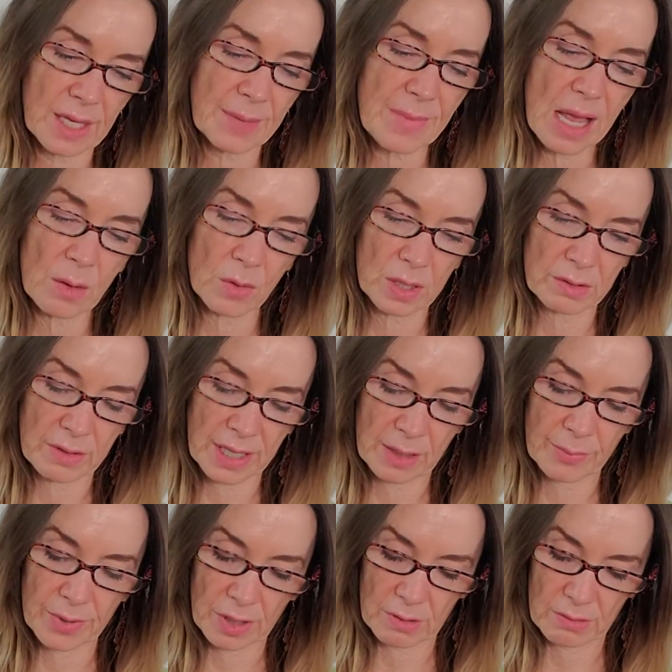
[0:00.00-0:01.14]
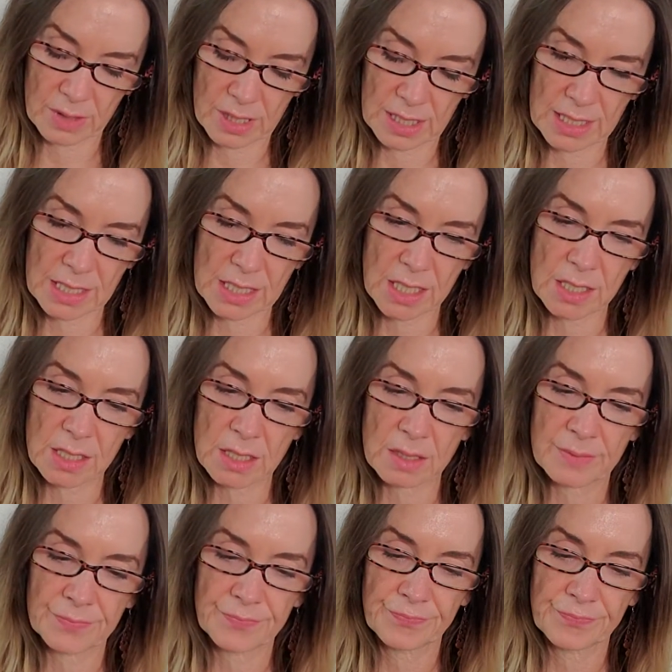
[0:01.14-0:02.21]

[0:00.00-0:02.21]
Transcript: I might want to write a book one of these days.